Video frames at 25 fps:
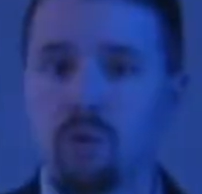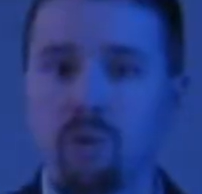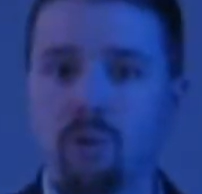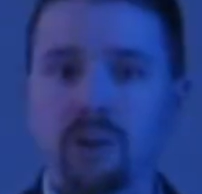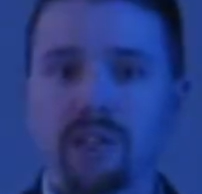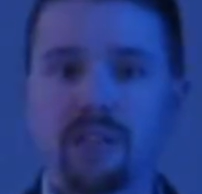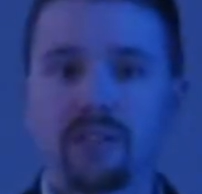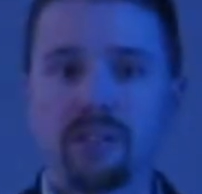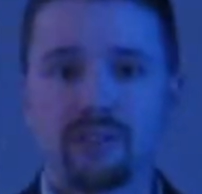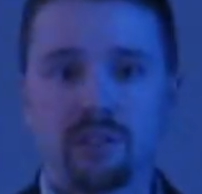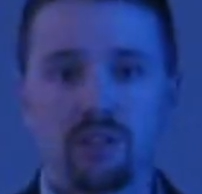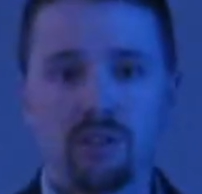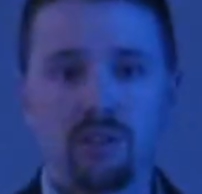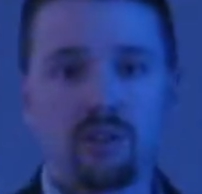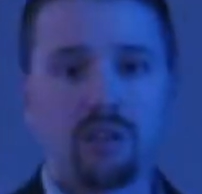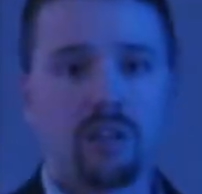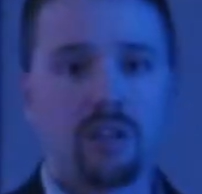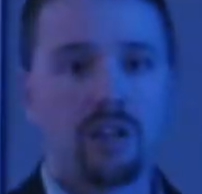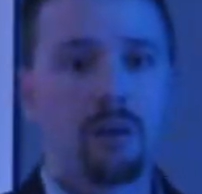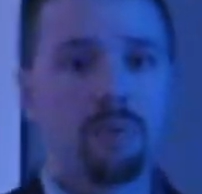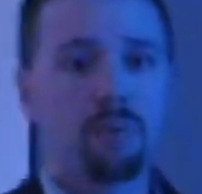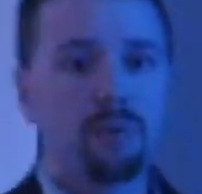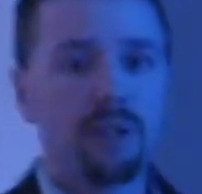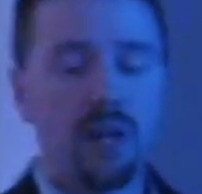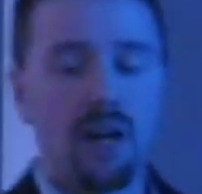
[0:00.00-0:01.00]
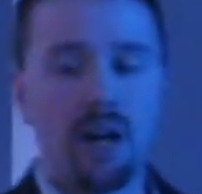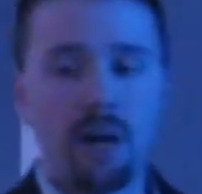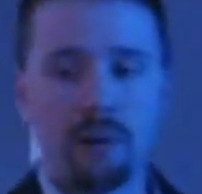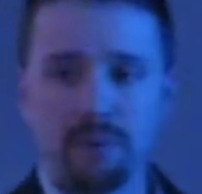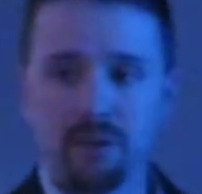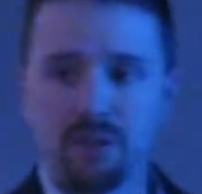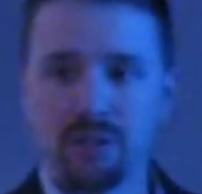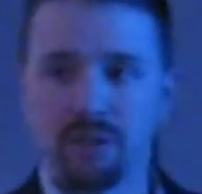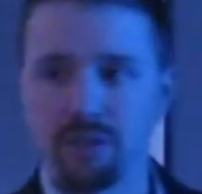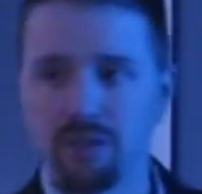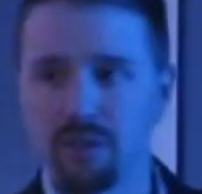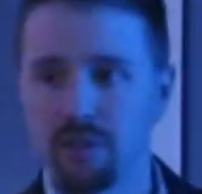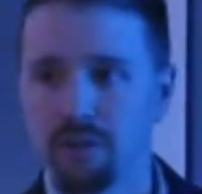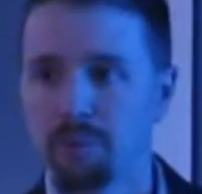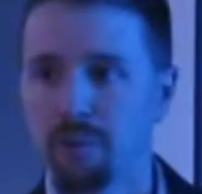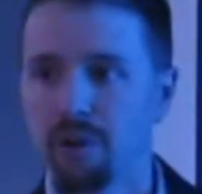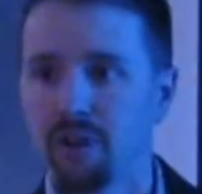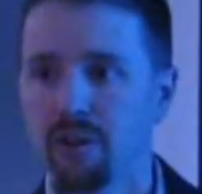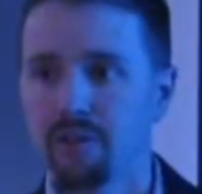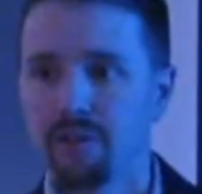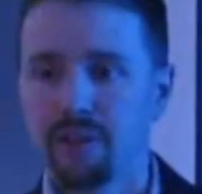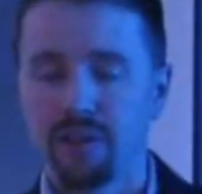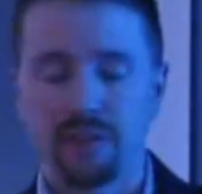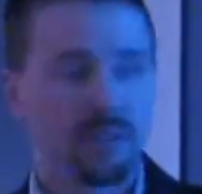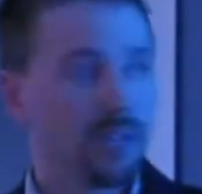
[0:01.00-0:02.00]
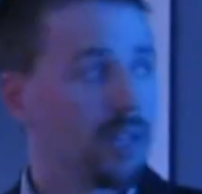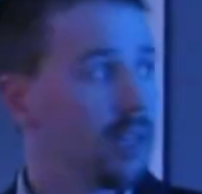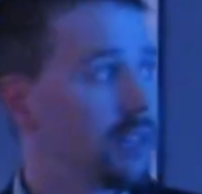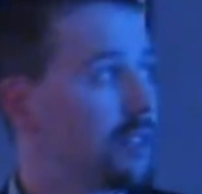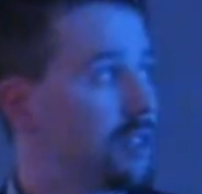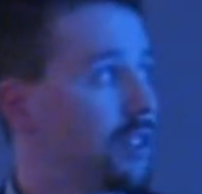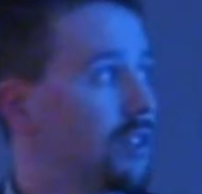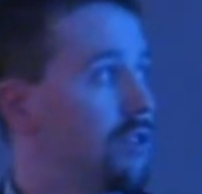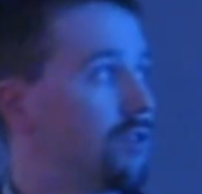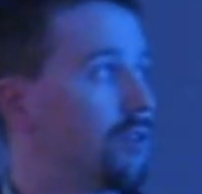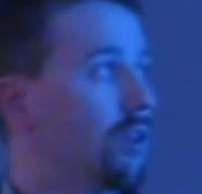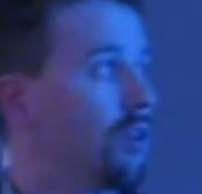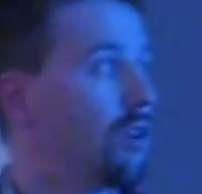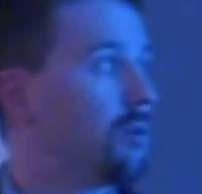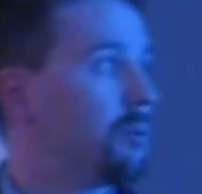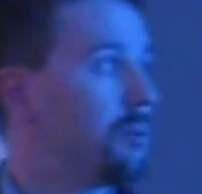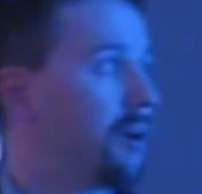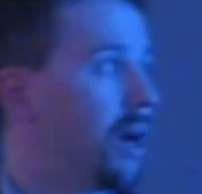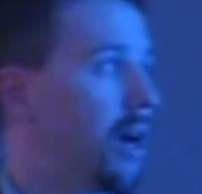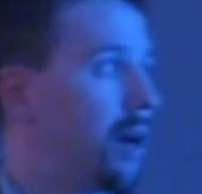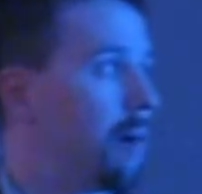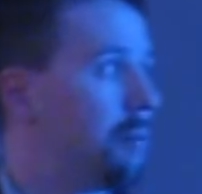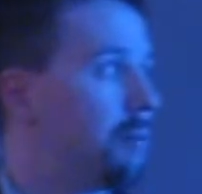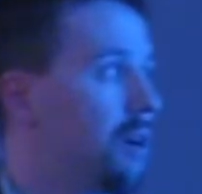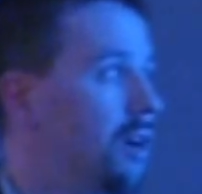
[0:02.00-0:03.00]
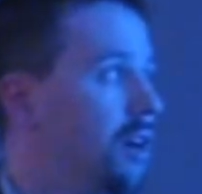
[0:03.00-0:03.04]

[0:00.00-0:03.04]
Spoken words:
we considered a couple options as part of this IT roadmap.